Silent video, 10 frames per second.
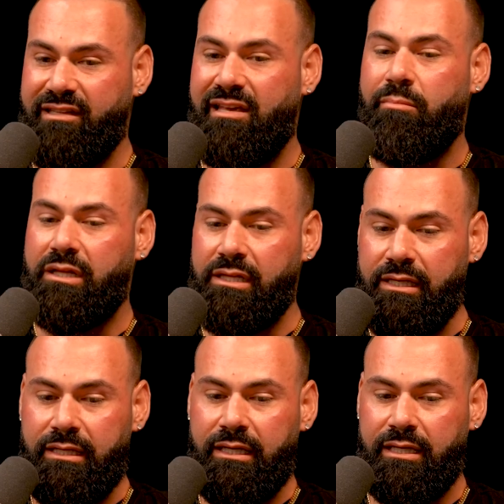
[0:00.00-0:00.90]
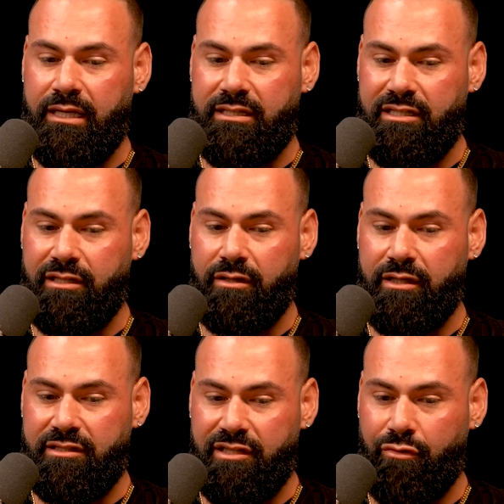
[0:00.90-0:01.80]
And typically it's in
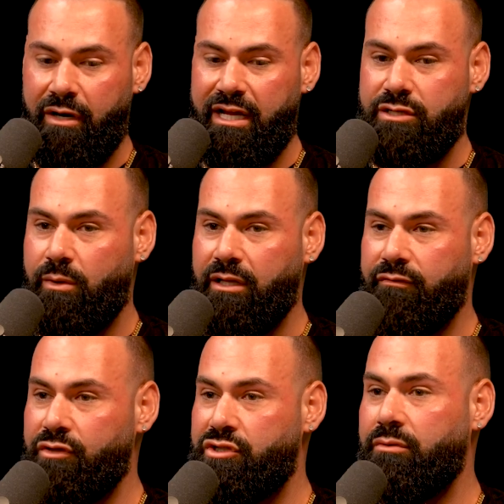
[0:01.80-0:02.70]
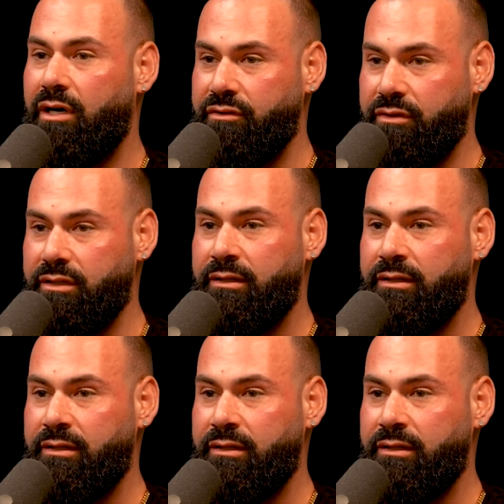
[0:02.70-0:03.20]
the range well over 200.